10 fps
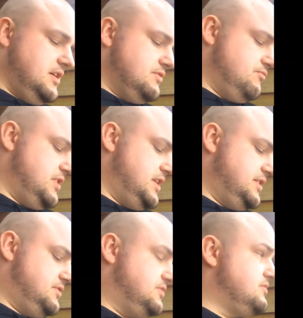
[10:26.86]
It
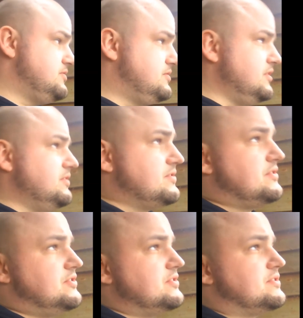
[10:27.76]
really does
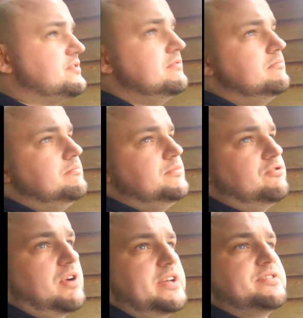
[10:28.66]
just
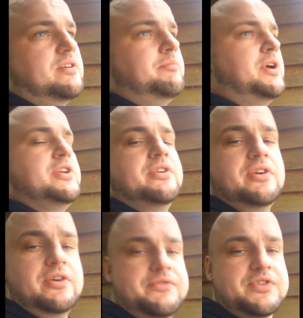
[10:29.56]
grate on my
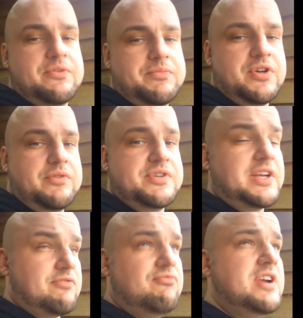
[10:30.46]
nerves sometimes, and
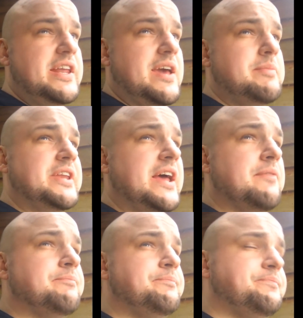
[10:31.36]
it can really get me down.